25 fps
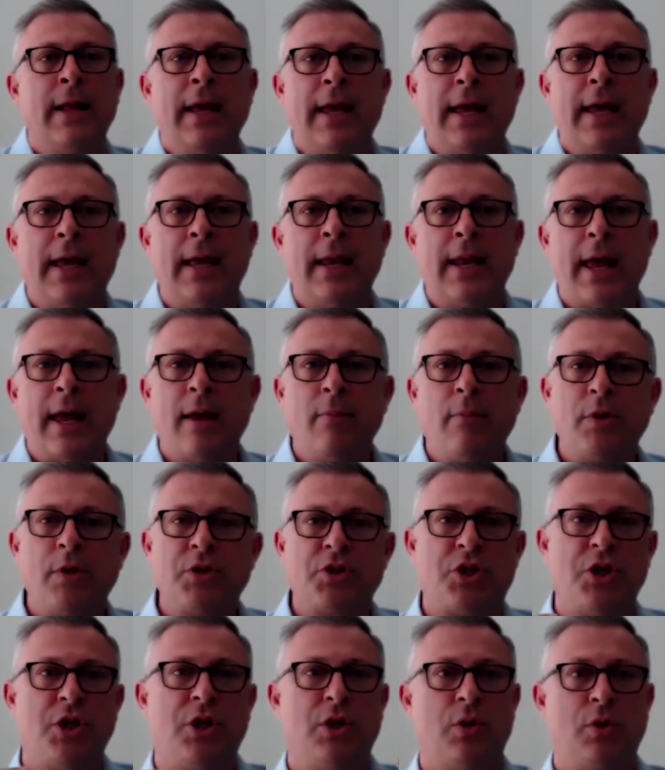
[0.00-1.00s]

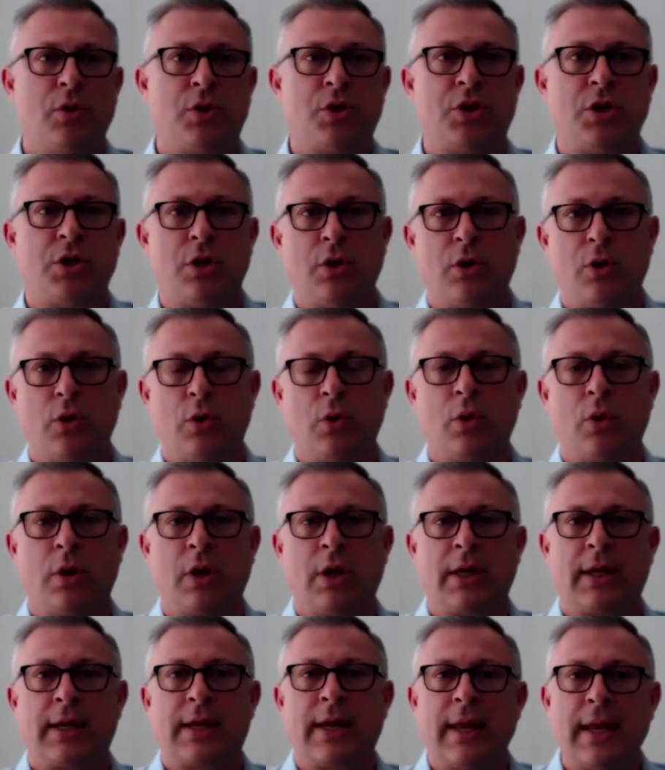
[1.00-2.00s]
enables you to
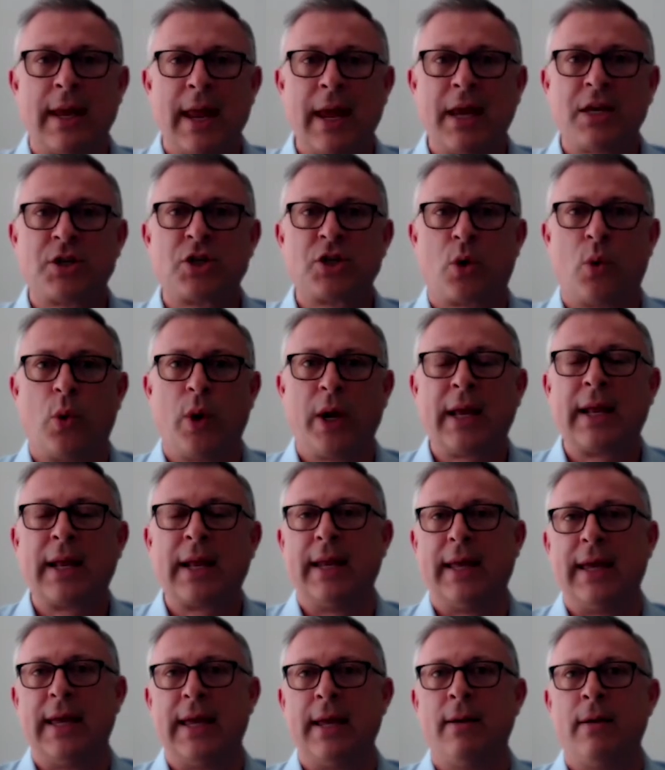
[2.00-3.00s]
connect
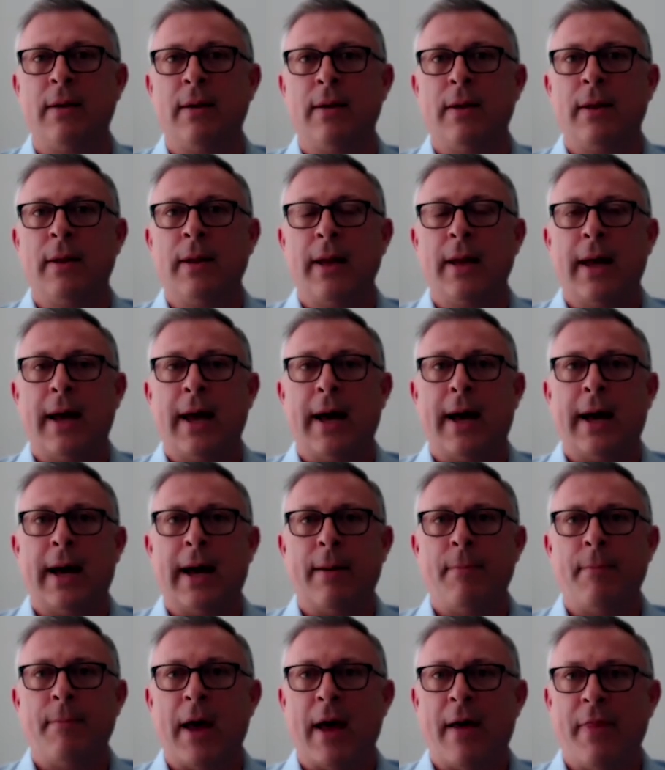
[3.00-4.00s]
quickly,
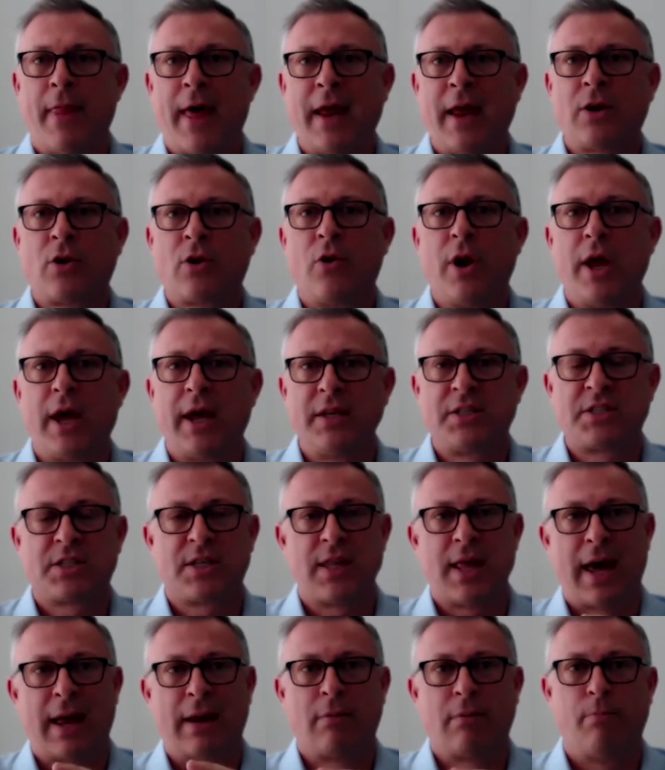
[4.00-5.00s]
um, and that creates
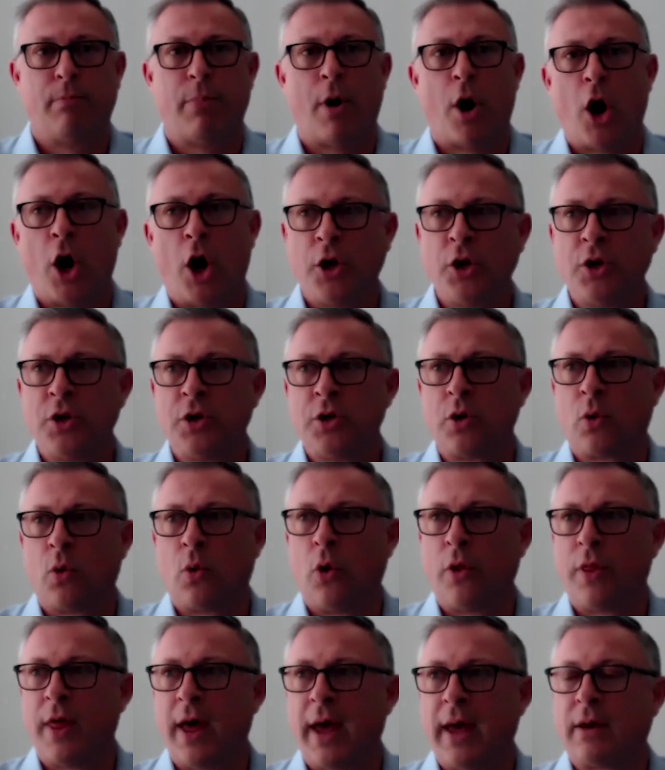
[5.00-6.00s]
that bond
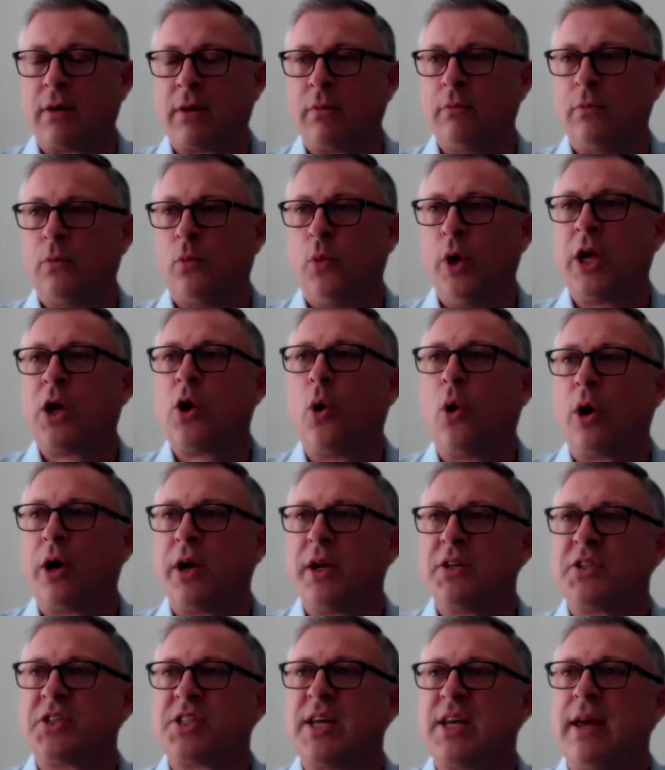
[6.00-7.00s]
or that we call it
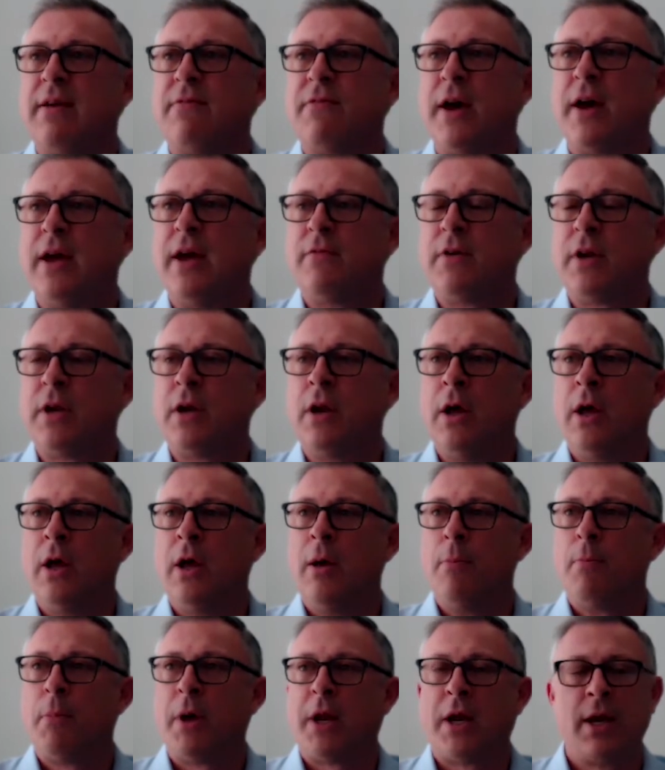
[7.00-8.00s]
a safe haven.
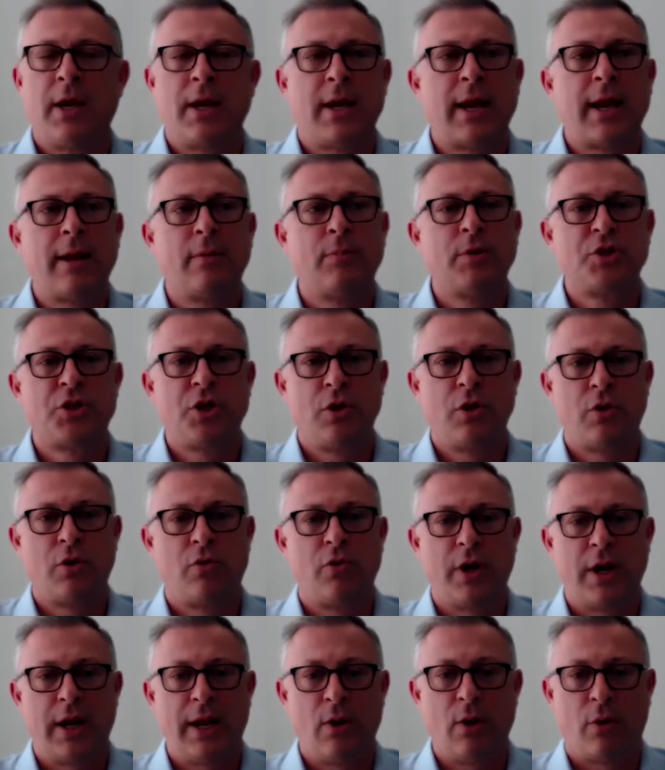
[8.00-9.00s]
But it enables you to
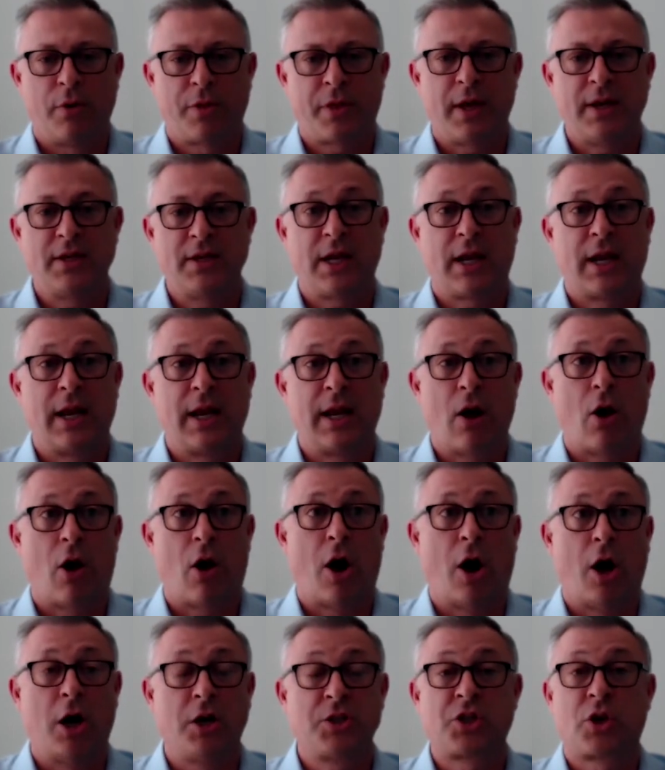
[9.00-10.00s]
really authentically
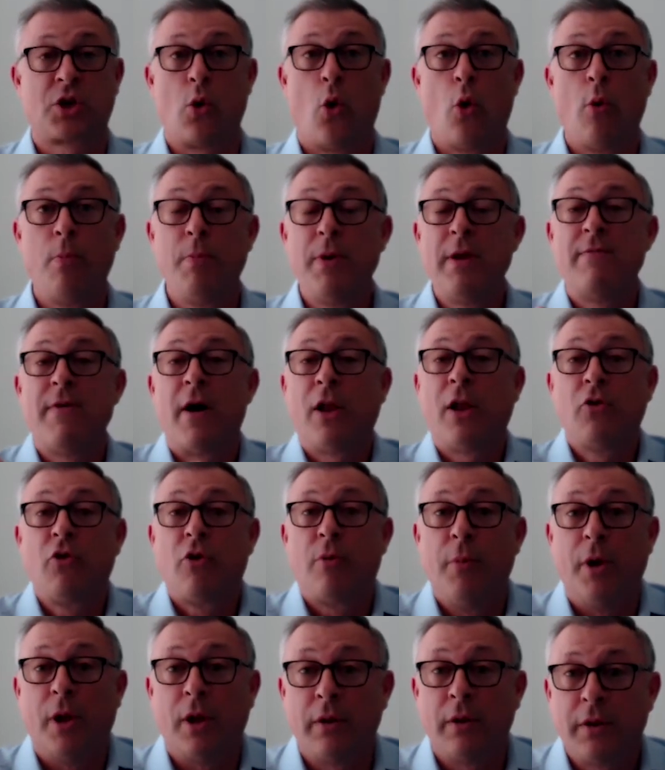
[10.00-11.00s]
ask or be
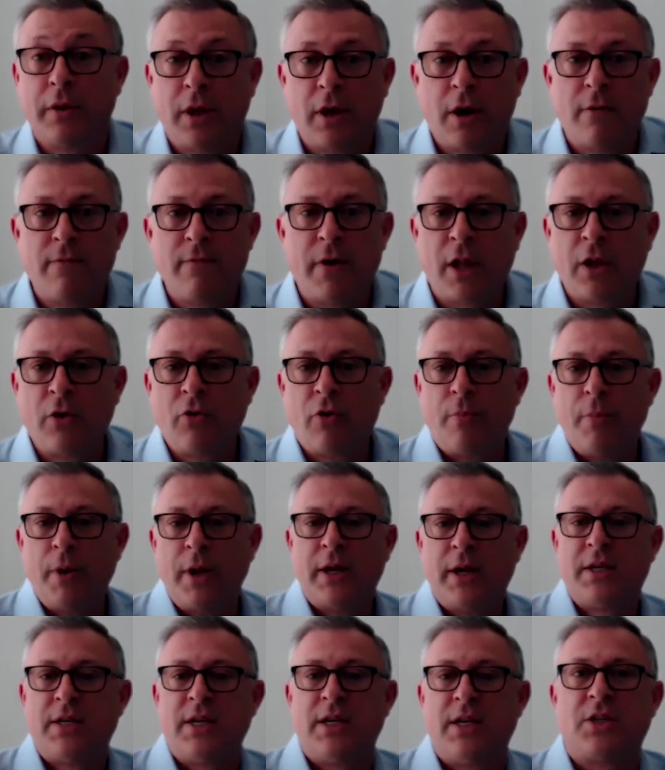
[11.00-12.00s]
vulnerable. You know,
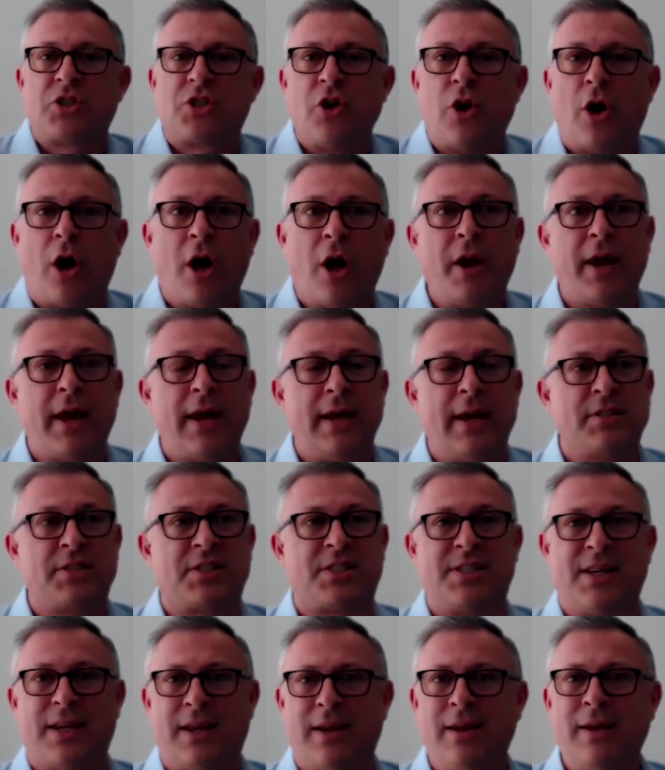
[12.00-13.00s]
vulnerability is not a
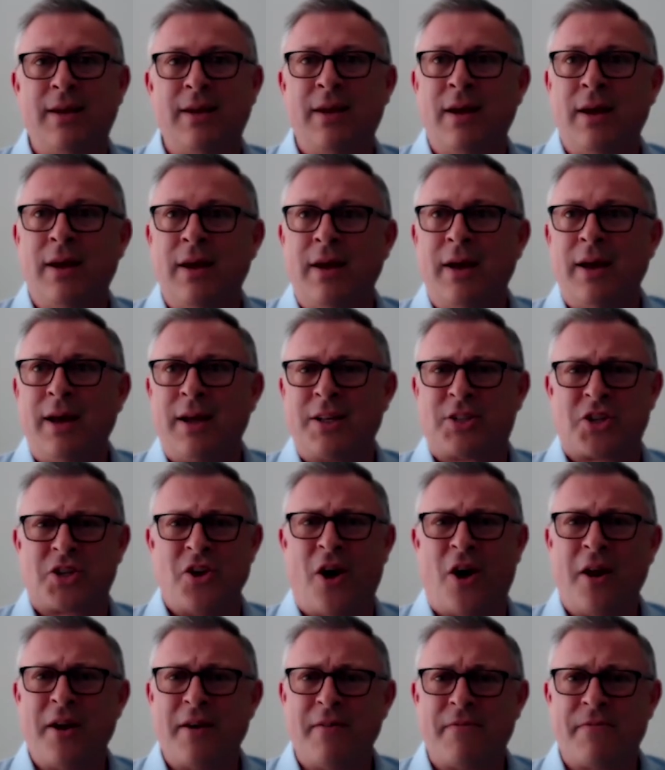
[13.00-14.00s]
sin; it's
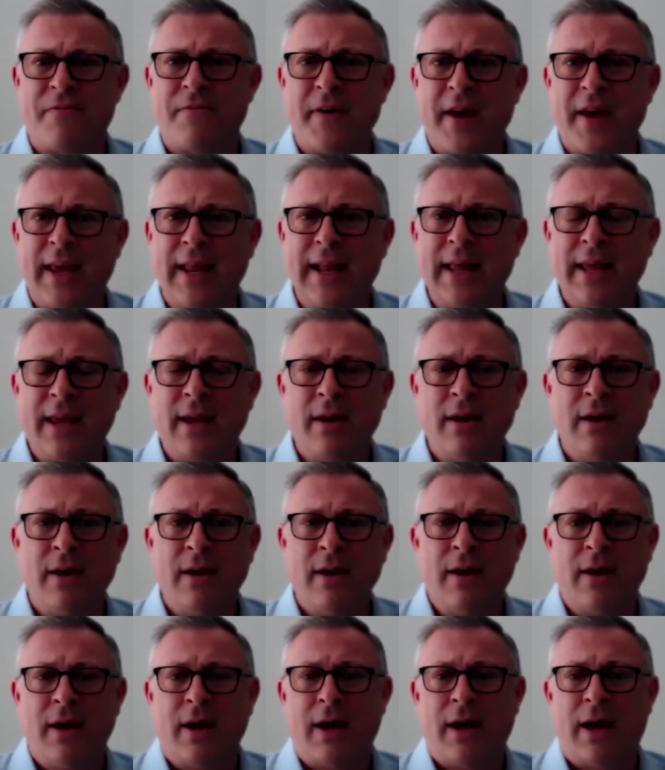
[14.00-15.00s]
not a failing.
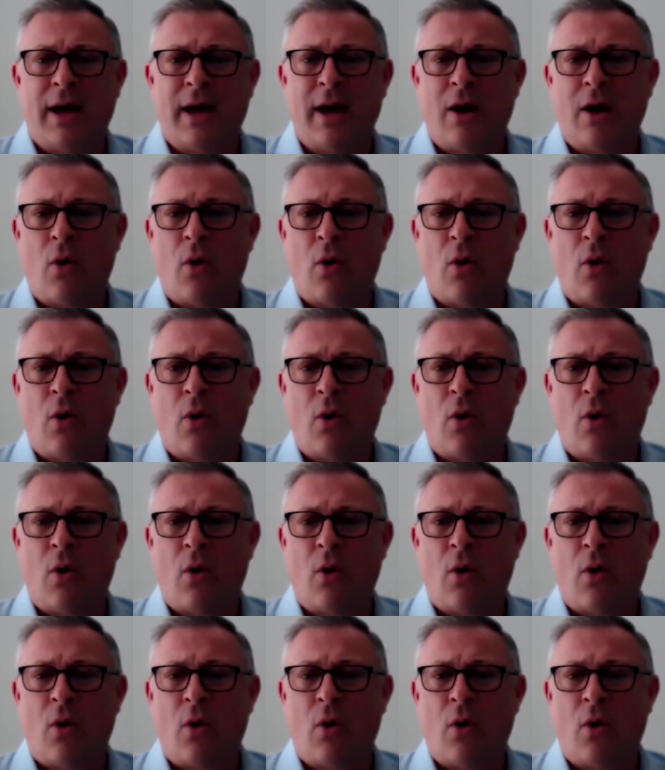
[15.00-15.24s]
Uh,